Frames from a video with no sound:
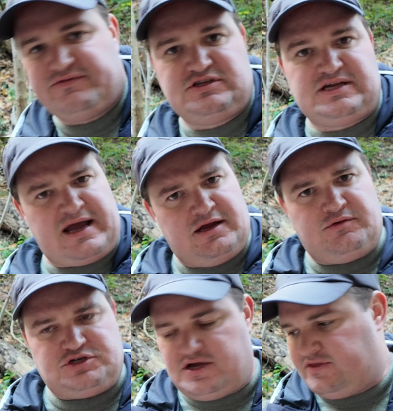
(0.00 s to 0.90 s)
of a second,
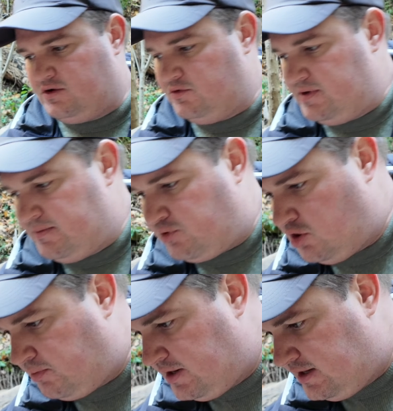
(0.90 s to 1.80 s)
which I think would be
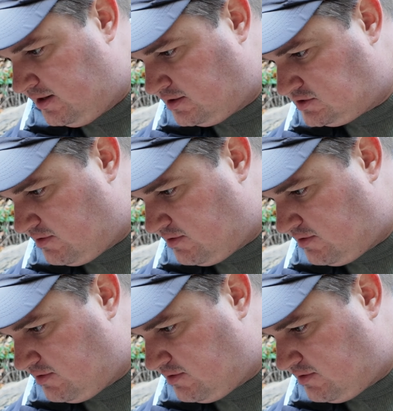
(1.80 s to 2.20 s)
appropriate here. So